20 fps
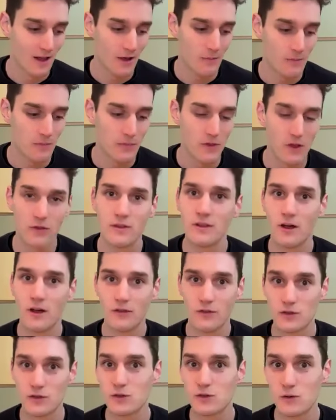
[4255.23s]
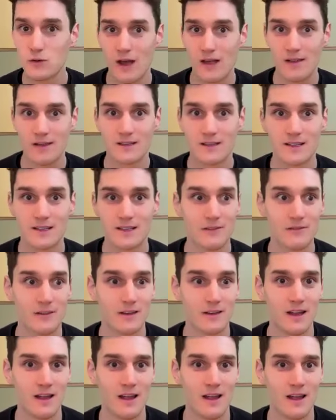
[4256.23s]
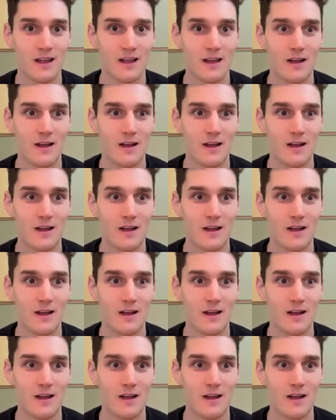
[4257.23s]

On the true ethics side of it,